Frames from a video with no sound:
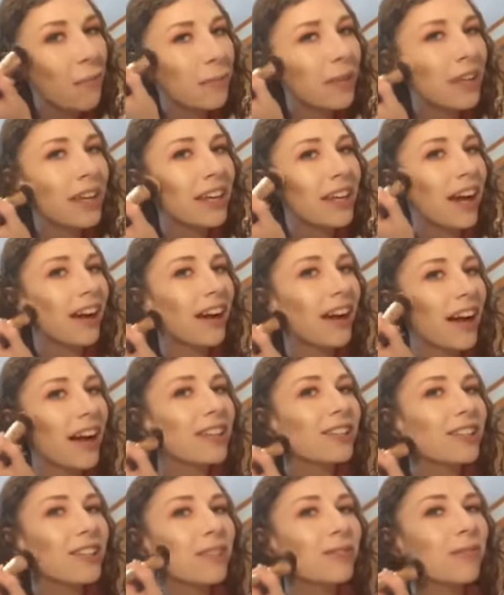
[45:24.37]
I'm like, yeah,
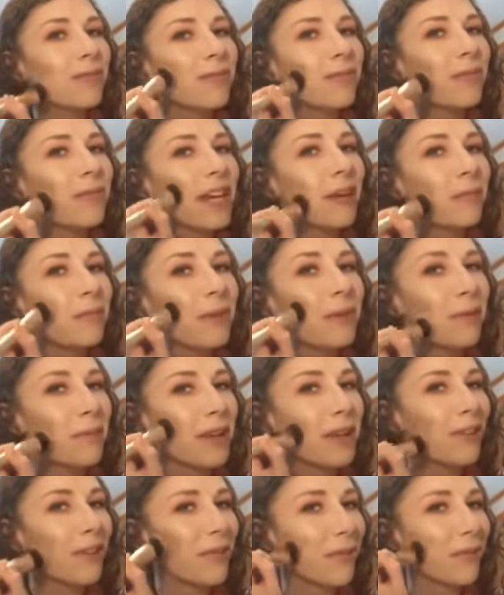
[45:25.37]
guys, make me
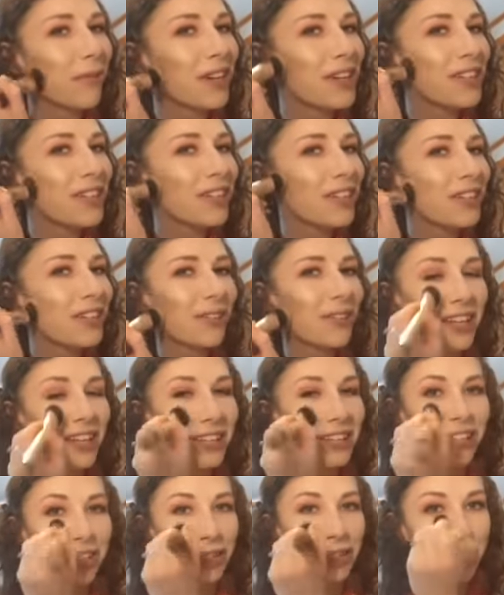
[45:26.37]
be the one to do
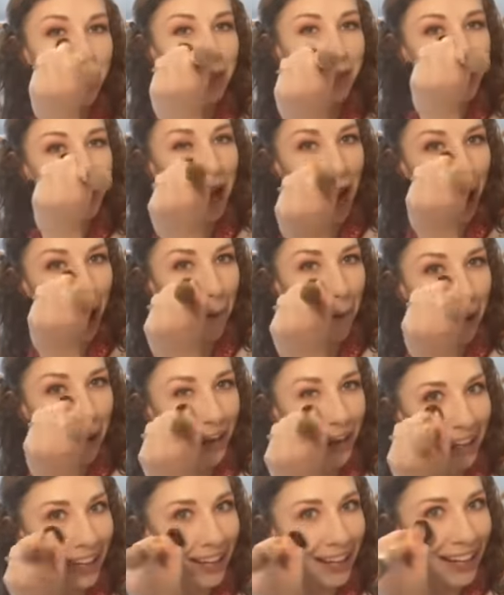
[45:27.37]
this. Just
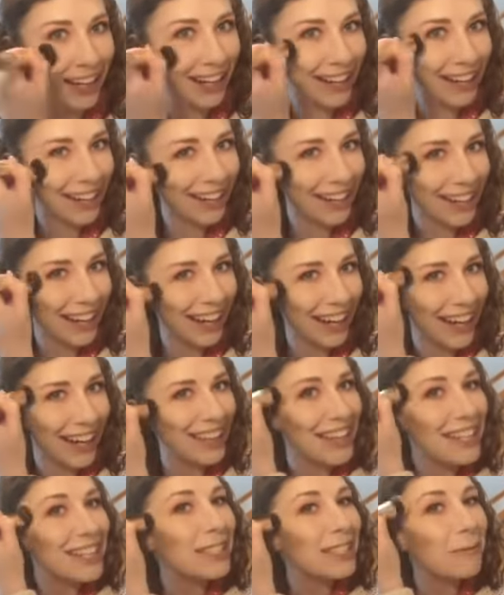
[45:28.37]
tapping here,
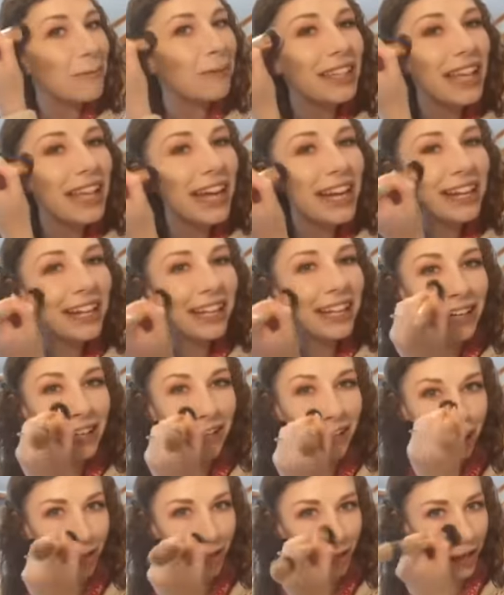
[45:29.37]
getting this blended
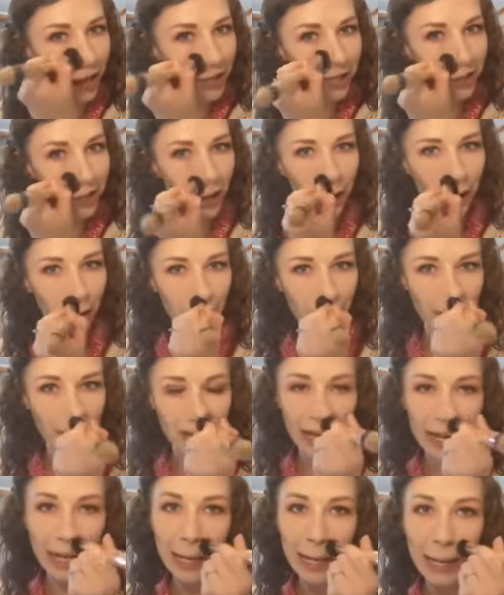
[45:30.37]
across our
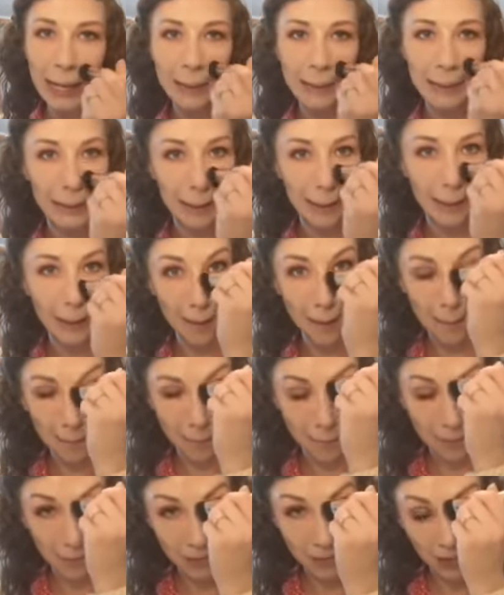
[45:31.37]
face.
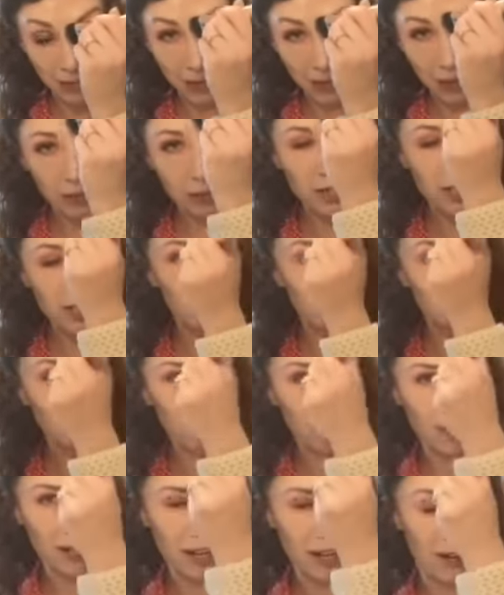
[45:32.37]
Kristen,
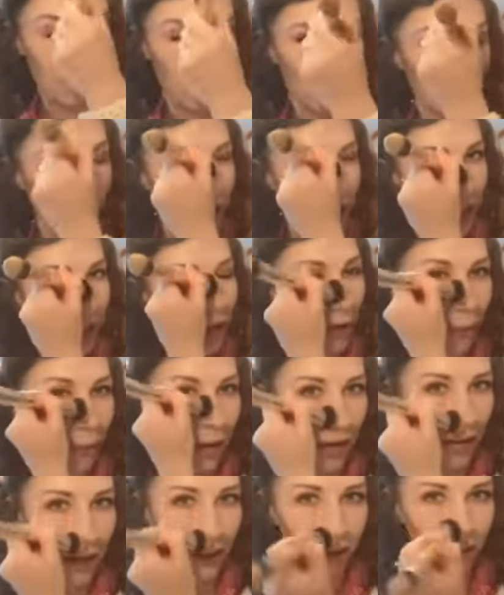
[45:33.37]
you don't care, wouldn't care
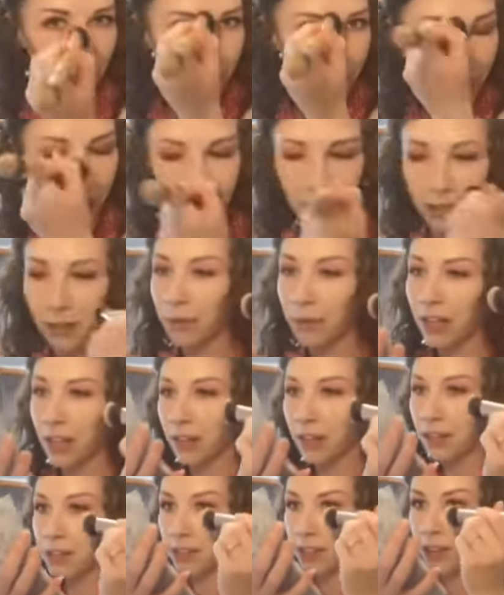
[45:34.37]
what I looked like. You'd be
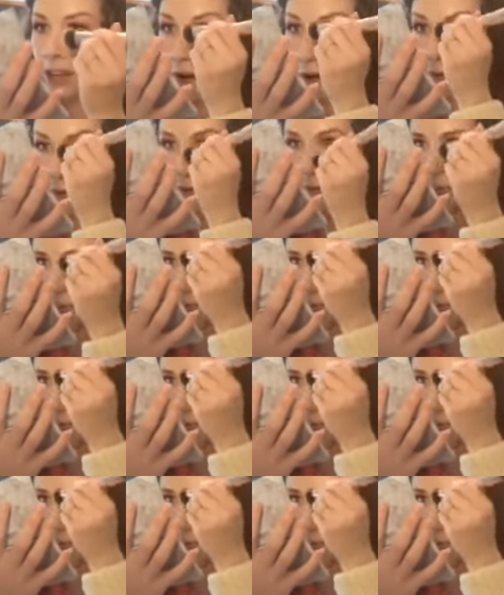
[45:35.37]
like, let's go.